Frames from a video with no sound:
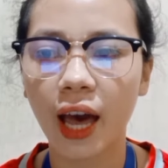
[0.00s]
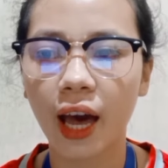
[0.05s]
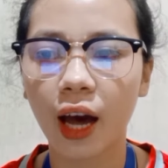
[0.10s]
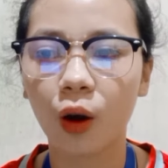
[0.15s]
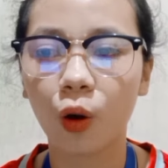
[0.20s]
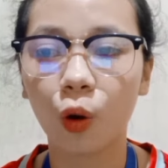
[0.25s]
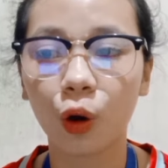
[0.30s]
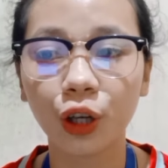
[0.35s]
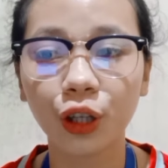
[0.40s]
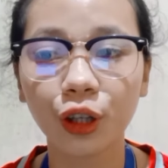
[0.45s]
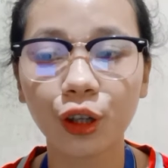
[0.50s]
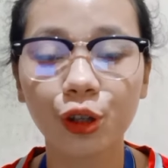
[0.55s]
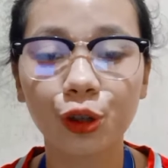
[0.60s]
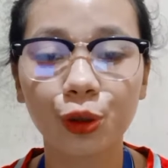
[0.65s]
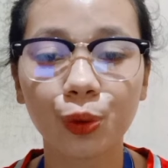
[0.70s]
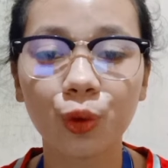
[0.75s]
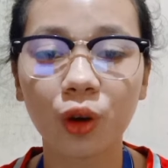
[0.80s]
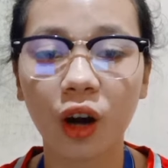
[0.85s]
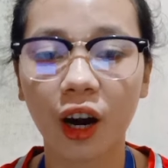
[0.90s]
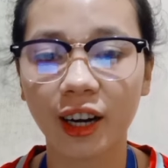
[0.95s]
or
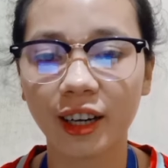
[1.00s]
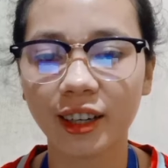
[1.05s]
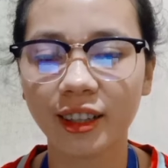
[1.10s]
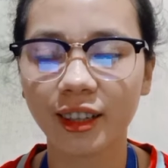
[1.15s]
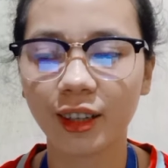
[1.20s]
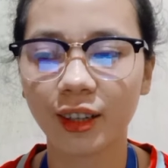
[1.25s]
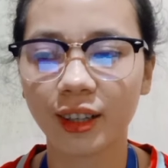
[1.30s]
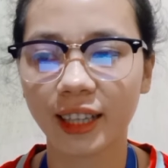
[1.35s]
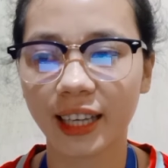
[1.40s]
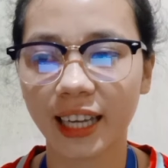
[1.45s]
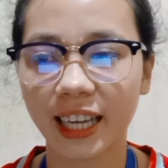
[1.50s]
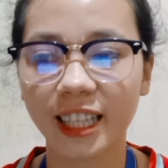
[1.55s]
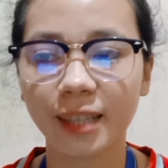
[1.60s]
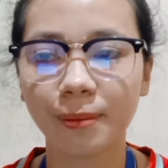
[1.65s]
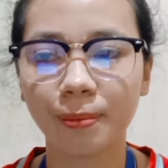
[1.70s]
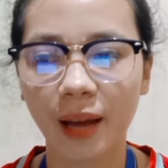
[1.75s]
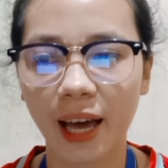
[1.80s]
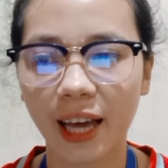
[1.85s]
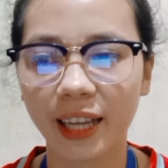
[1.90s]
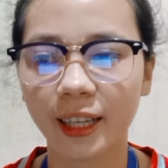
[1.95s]
sugar in the
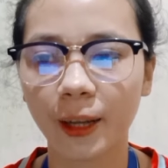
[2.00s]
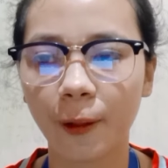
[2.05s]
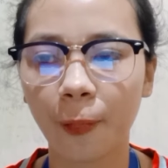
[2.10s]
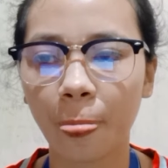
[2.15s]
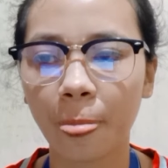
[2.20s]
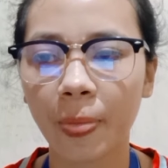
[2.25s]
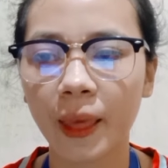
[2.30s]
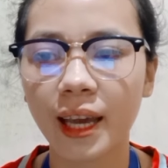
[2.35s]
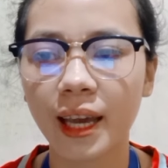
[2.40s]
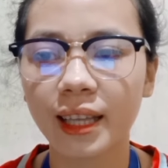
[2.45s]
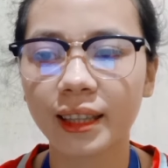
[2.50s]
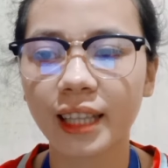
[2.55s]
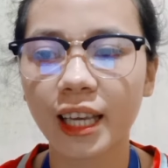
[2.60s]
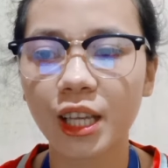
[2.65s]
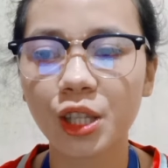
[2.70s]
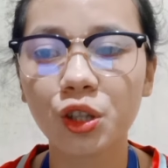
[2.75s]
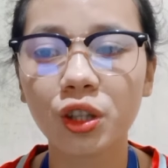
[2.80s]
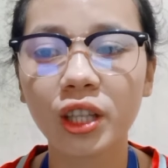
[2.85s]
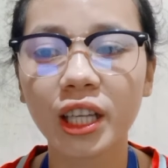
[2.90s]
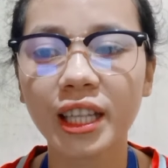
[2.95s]
blood. The
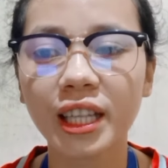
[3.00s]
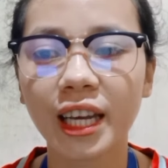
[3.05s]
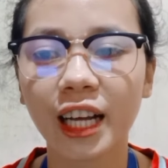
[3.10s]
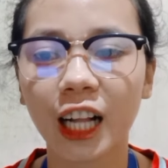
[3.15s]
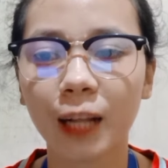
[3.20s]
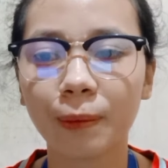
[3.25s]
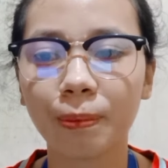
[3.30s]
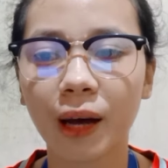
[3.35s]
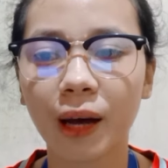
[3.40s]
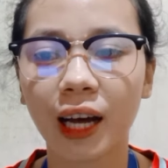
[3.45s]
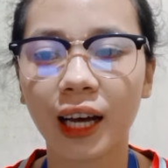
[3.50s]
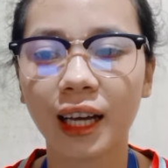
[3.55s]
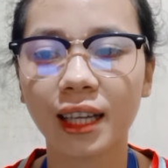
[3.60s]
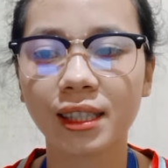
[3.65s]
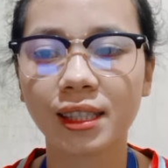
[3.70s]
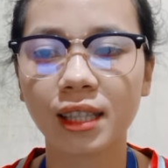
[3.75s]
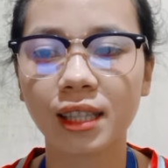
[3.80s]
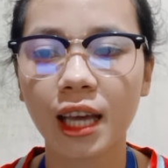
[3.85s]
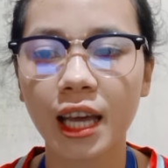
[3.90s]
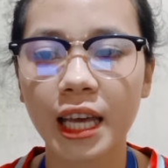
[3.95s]
insulin helps
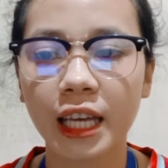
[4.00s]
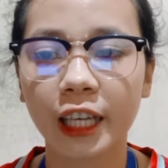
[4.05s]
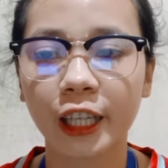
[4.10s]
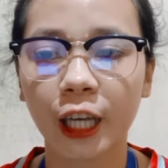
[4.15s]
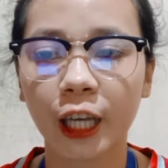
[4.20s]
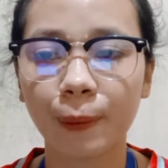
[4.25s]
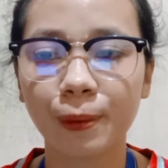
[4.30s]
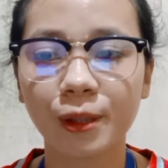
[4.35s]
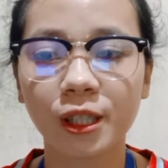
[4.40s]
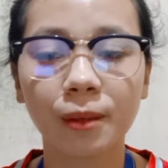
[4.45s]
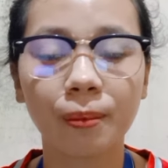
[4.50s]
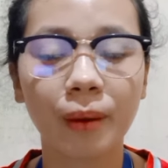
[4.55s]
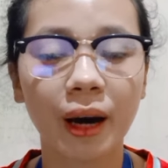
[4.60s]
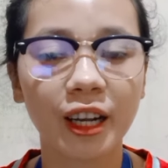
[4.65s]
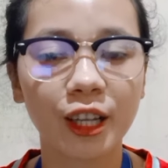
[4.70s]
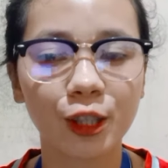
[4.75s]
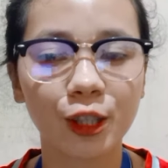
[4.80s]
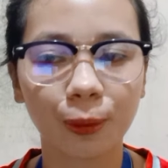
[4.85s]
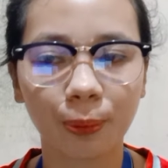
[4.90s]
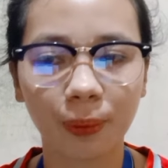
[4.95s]
us keeps the body
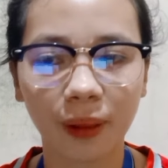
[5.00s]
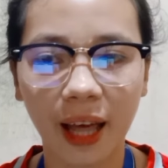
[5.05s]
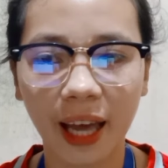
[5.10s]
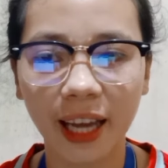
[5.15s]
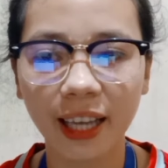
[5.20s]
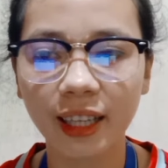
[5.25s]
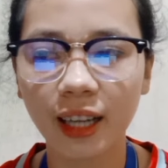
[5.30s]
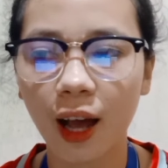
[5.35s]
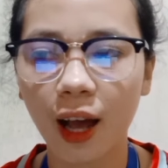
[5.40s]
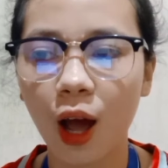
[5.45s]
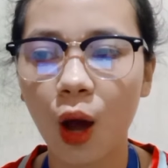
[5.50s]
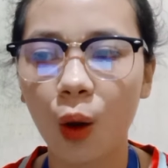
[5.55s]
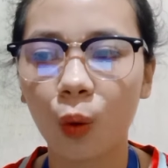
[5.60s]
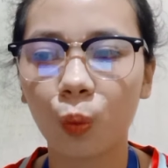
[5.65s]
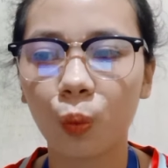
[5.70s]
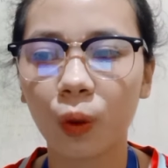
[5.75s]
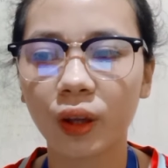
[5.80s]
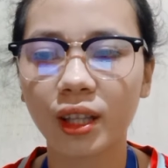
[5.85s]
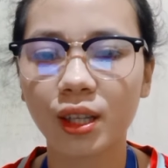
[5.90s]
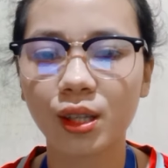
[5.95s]
supplied
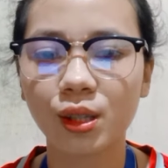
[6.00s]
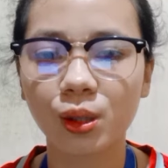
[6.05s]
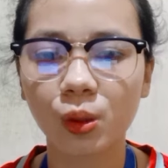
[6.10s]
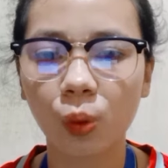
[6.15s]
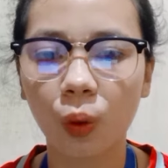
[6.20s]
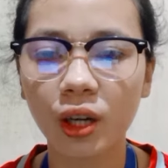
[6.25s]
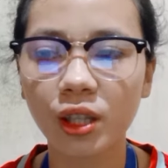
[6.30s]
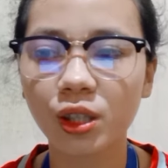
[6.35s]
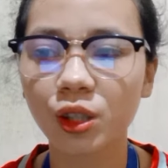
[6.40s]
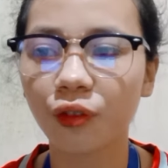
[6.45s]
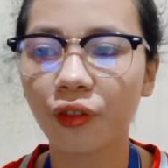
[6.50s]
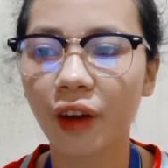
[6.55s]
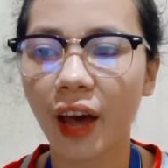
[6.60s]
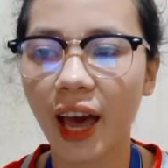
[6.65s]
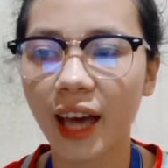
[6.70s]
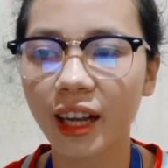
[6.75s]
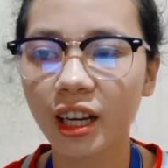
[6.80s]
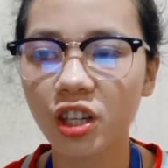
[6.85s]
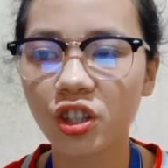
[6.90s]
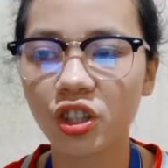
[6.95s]
with the stores of
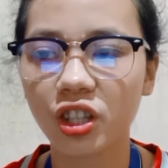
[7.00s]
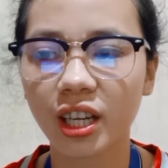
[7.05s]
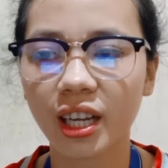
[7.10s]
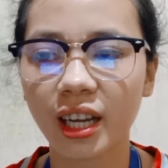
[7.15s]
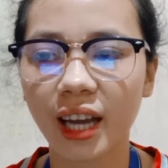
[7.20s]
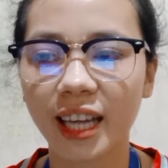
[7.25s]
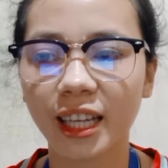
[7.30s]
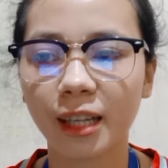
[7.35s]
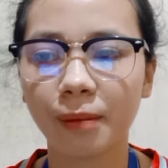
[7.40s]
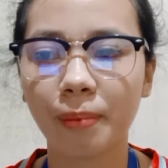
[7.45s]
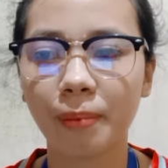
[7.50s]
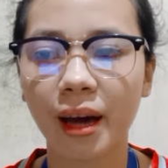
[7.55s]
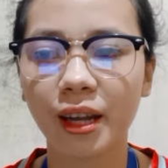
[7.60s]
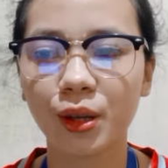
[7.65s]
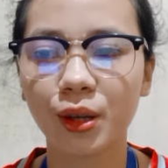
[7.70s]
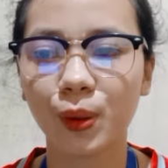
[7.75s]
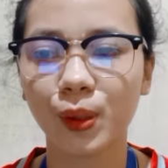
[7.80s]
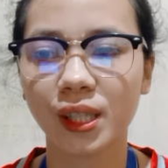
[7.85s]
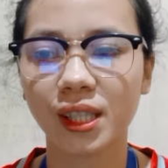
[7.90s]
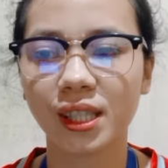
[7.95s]
energy, and the body
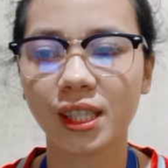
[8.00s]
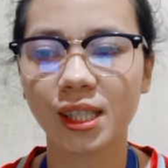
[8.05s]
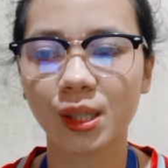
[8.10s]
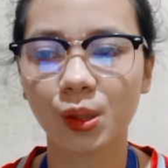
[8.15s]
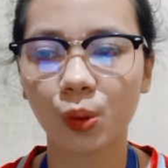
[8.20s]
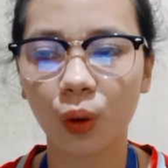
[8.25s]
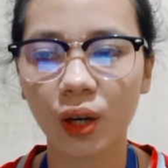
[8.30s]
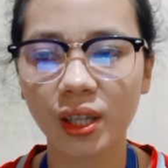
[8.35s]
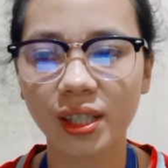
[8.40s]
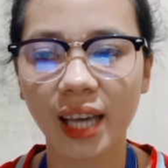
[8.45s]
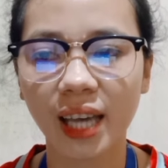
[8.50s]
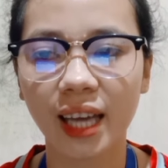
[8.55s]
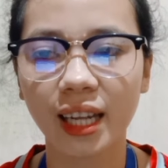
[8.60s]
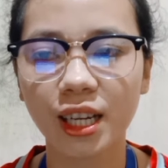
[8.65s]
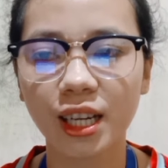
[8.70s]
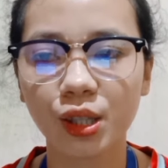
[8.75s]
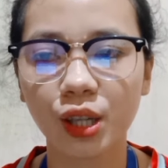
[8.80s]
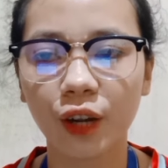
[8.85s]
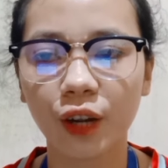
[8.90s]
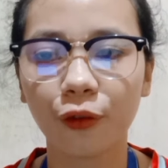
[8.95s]
uses the stores
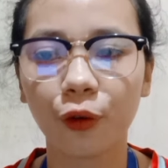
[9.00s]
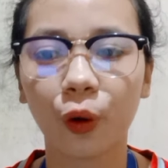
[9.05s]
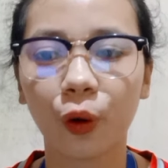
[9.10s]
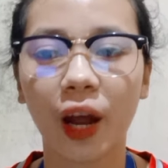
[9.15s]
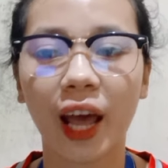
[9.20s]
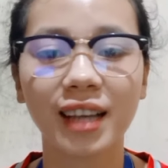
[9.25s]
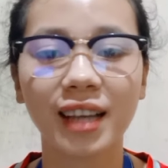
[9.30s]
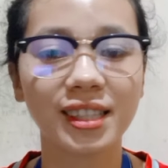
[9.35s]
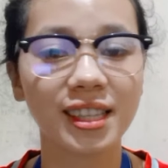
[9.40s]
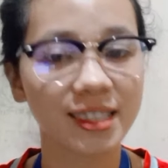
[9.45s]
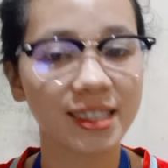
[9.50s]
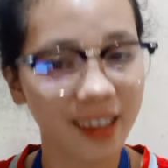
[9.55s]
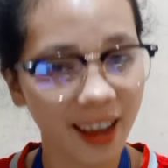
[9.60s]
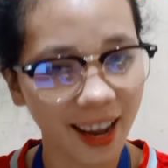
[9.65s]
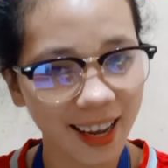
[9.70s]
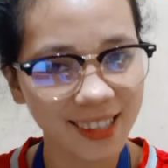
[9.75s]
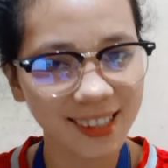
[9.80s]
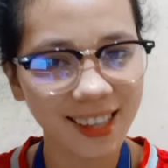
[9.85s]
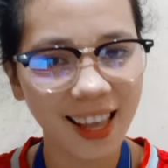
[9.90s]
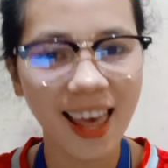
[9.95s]
energy for
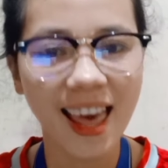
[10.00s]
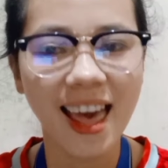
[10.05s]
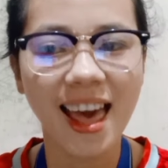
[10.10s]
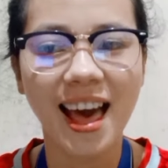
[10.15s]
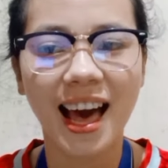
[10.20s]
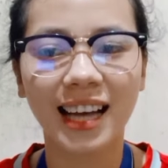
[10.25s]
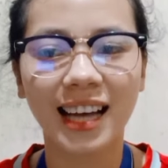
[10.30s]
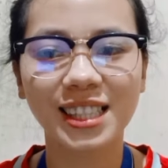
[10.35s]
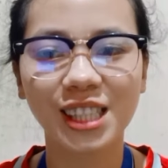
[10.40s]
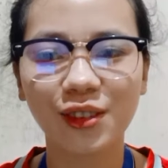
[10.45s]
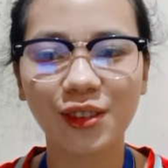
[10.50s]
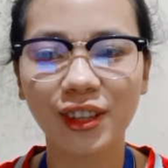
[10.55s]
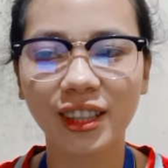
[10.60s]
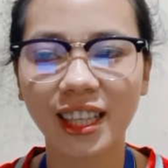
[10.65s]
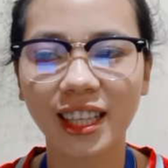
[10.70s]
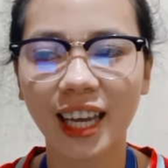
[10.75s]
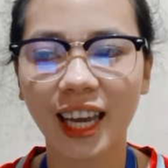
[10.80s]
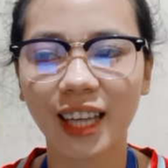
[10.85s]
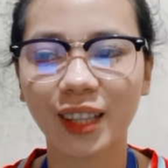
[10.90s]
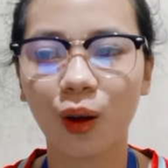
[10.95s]
exercise,
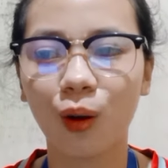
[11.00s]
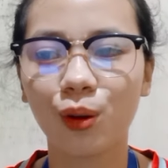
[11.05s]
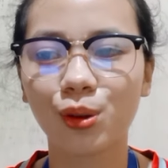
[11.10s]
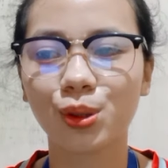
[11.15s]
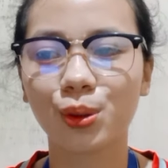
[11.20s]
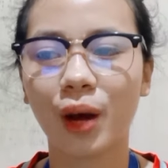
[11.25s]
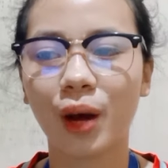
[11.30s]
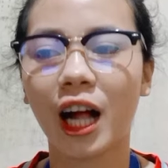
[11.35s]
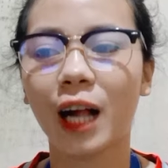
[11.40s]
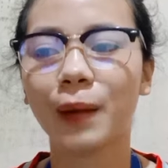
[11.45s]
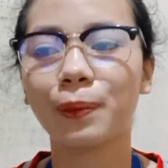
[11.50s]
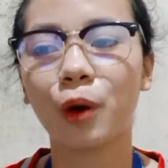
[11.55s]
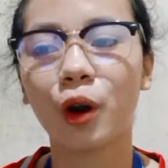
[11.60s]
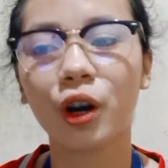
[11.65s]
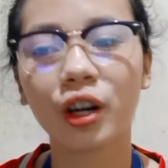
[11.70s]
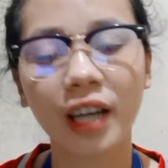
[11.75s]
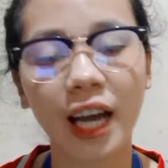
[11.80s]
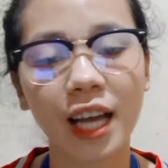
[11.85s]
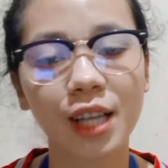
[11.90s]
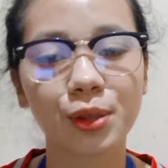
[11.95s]
activity, and also help
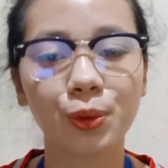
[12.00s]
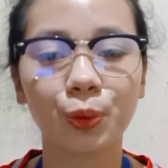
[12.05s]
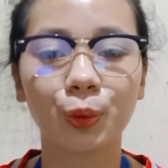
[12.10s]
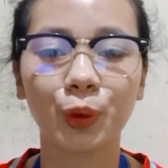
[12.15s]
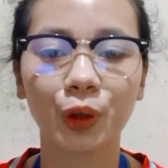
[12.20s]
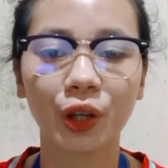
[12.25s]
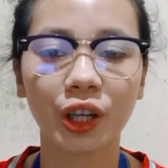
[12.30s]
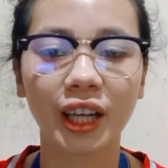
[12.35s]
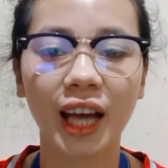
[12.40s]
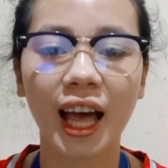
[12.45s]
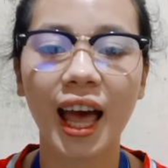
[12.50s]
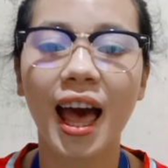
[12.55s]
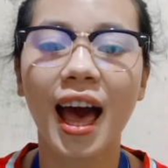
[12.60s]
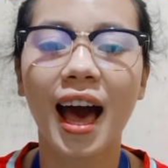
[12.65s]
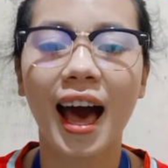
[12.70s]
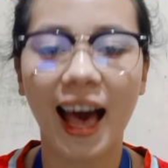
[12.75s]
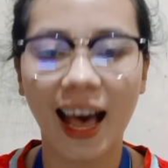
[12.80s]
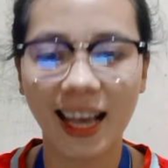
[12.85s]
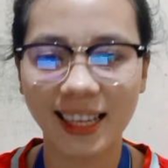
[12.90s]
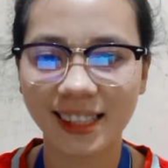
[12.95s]
organs work
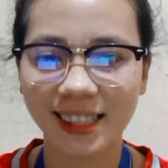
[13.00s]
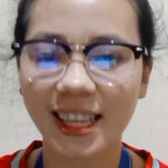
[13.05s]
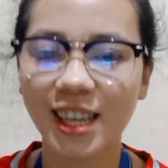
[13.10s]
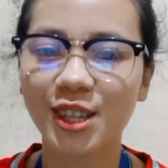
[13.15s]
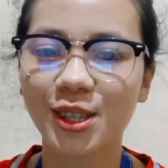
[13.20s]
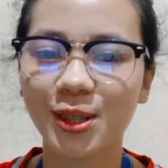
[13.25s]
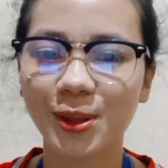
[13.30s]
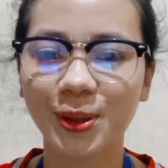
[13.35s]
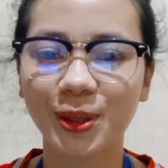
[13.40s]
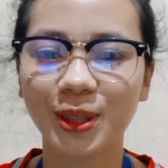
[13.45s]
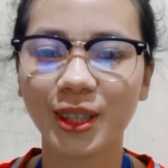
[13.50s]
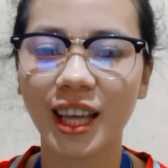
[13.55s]
as they should.